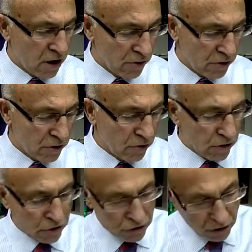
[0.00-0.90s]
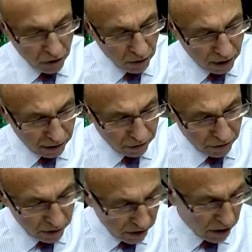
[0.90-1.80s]
We do this show
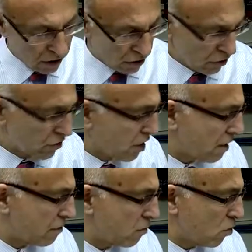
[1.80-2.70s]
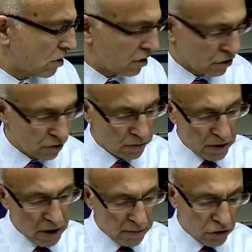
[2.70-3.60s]
every Tuesday from 1 to 2
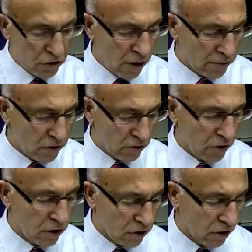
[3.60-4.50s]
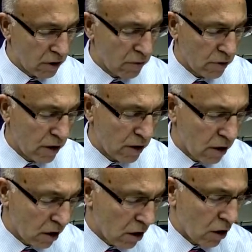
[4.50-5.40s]
p.m. It's your opportunity to call in with any
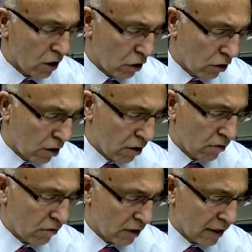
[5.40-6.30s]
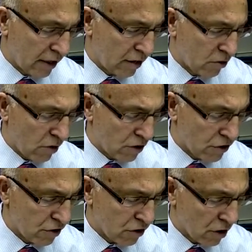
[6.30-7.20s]
law-related
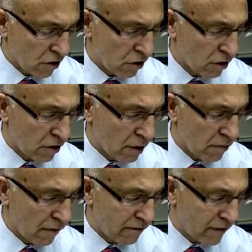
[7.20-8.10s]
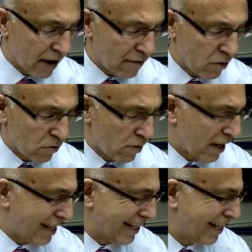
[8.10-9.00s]
questions. Our call-in number
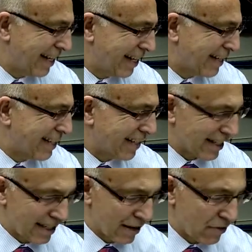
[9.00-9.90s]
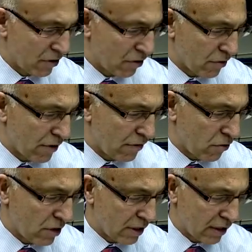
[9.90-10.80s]

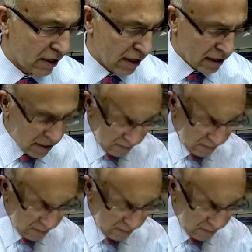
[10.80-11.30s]
508-673-1480.